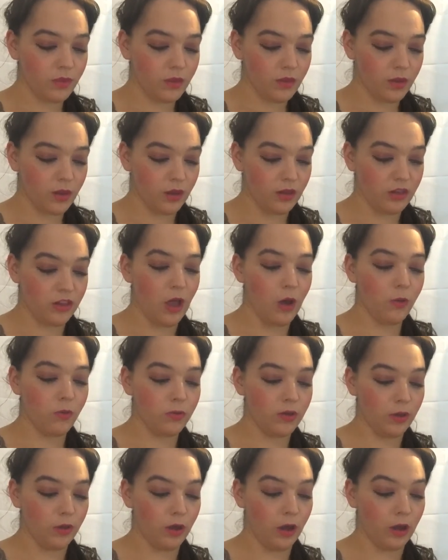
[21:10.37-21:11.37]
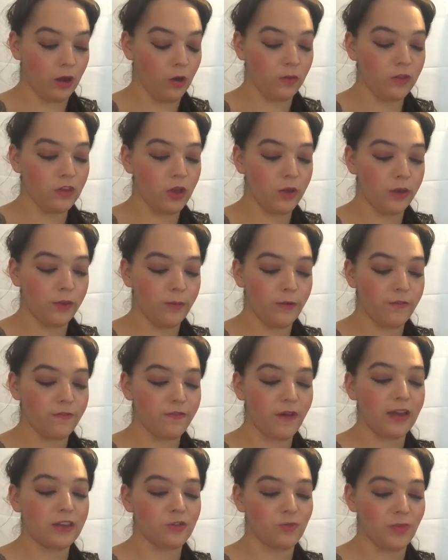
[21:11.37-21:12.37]
I only know he will
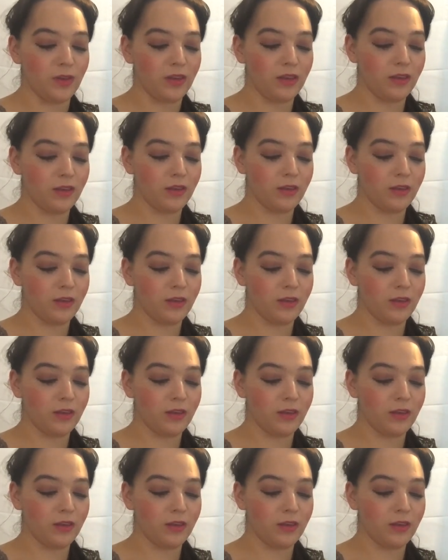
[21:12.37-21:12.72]
find me.